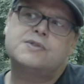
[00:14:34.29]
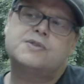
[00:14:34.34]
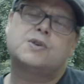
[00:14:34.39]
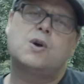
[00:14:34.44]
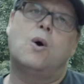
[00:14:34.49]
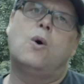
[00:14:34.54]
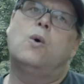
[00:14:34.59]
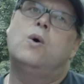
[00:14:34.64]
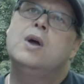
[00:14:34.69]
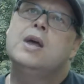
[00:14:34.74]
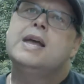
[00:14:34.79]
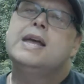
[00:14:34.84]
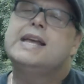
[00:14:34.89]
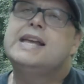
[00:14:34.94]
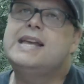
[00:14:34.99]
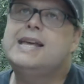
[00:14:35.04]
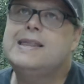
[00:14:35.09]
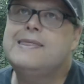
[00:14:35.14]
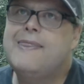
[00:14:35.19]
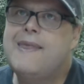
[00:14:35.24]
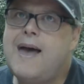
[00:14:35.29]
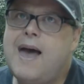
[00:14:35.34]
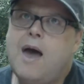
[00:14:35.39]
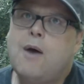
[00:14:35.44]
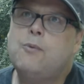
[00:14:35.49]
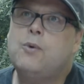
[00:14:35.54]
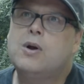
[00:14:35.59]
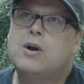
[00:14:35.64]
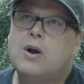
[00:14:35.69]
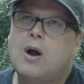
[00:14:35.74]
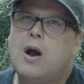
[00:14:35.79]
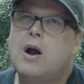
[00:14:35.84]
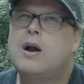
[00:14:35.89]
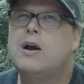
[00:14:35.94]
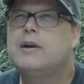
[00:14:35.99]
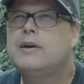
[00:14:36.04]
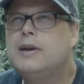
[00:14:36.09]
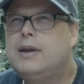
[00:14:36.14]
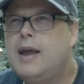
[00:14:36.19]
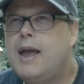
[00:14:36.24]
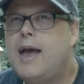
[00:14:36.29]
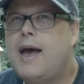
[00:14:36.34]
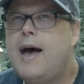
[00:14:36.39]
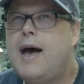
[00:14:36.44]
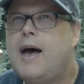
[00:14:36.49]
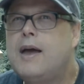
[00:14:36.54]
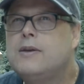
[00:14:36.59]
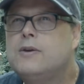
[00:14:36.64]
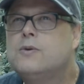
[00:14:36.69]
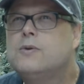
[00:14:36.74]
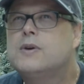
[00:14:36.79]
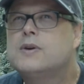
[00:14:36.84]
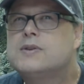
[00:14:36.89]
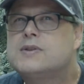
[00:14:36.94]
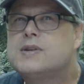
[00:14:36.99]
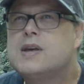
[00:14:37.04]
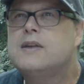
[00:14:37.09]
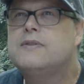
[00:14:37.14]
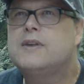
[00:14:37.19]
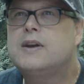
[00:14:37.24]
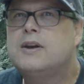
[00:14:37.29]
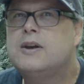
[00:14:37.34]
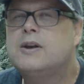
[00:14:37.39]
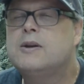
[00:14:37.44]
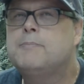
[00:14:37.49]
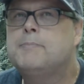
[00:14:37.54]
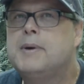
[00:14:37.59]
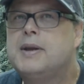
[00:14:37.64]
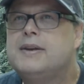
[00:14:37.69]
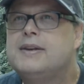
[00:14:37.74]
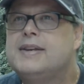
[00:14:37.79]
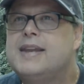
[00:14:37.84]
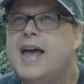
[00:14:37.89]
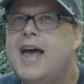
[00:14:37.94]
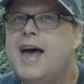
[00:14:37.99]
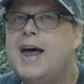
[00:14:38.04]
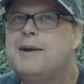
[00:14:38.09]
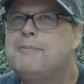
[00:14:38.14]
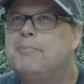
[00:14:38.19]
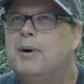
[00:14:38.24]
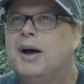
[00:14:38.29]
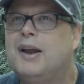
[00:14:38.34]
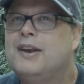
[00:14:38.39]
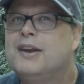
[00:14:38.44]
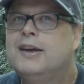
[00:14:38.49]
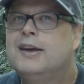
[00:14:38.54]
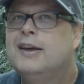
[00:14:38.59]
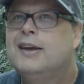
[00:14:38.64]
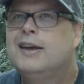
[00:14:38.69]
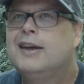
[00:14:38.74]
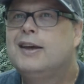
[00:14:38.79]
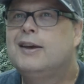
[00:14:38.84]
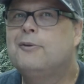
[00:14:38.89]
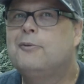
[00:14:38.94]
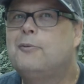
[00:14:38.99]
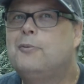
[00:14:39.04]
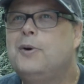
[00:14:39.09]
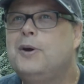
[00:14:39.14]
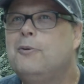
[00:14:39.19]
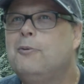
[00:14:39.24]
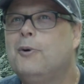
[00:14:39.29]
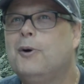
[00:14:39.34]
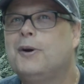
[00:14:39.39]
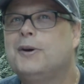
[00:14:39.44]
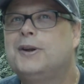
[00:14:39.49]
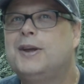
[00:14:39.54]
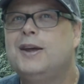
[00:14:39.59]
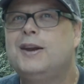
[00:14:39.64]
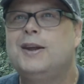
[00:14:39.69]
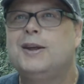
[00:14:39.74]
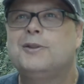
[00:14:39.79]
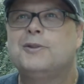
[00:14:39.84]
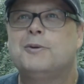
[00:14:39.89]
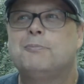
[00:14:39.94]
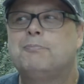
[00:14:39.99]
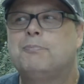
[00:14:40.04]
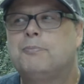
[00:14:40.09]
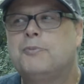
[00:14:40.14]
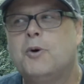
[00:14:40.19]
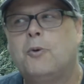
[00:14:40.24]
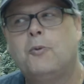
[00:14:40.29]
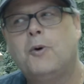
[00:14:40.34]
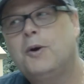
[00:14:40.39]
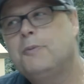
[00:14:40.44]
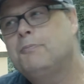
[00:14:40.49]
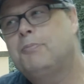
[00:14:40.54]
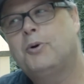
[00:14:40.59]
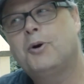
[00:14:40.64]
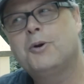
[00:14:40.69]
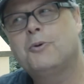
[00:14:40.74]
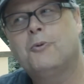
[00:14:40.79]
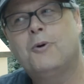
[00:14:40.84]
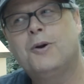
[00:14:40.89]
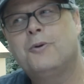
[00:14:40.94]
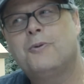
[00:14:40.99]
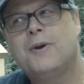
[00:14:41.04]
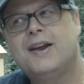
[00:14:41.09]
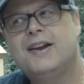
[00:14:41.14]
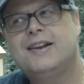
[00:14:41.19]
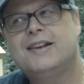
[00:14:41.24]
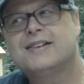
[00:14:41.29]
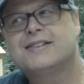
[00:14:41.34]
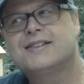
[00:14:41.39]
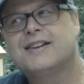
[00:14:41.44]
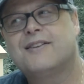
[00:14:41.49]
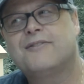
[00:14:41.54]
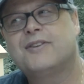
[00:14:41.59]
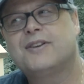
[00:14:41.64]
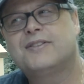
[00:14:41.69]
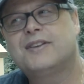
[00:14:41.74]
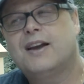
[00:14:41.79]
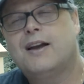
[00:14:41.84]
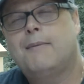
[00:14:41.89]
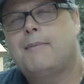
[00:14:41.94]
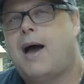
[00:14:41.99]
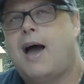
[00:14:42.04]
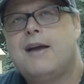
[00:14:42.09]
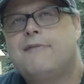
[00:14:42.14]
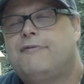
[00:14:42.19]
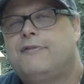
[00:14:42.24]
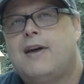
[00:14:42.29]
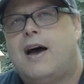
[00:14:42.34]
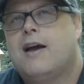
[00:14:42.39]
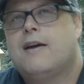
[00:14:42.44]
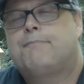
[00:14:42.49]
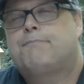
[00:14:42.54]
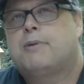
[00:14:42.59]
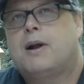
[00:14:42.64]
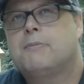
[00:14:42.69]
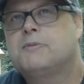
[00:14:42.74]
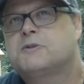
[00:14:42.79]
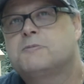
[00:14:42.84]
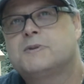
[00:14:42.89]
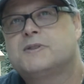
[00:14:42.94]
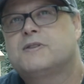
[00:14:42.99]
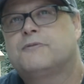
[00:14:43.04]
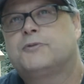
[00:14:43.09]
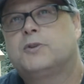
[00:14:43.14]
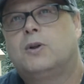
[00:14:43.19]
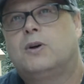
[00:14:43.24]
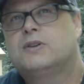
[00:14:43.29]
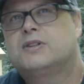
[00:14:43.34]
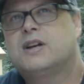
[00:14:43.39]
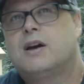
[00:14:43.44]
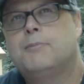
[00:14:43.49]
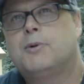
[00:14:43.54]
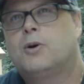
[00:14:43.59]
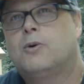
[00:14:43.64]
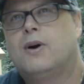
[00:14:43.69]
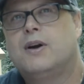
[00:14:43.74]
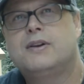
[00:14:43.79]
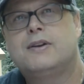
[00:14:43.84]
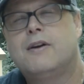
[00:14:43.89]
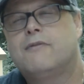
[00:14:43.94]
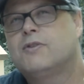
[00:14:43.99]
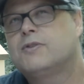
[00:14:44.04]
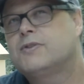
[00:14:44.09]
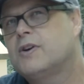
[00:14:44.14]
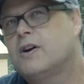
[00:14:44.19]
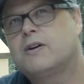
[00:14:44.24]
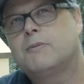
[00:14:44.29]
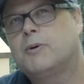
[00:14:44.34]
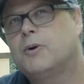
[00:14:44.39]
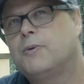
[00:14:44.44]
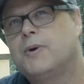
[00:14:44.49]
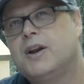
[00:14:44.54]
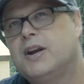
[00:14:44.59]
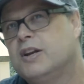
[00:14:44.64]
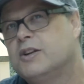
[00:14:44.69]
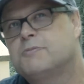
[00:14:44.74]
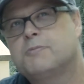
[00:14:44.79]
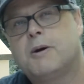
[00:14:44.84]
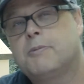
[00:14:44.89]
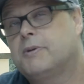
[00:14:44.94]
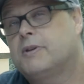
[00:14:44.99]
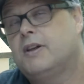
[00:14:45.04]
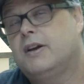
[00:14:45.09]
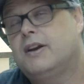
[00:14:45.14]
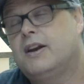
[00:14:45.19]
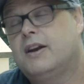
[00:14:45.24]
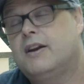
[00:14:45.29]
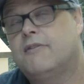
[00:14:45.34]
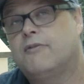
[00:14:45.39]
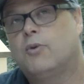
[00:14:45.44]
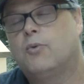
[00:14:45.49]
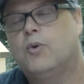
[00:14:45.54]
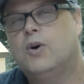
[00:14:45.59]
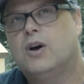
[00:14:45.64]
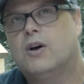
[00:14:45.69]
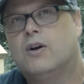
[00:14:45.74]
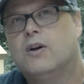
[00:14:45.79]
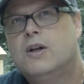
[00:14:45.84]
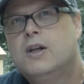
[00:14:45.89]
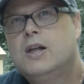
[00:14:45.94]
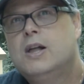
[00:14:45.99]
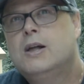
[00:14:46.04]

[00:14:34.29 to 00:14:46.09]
So in that regard, you could say that it had been dead, but we weren't getting the 1.1 ratings and everything. I promised myself a long time ago I'd never talk about ratings publicly, and I never will.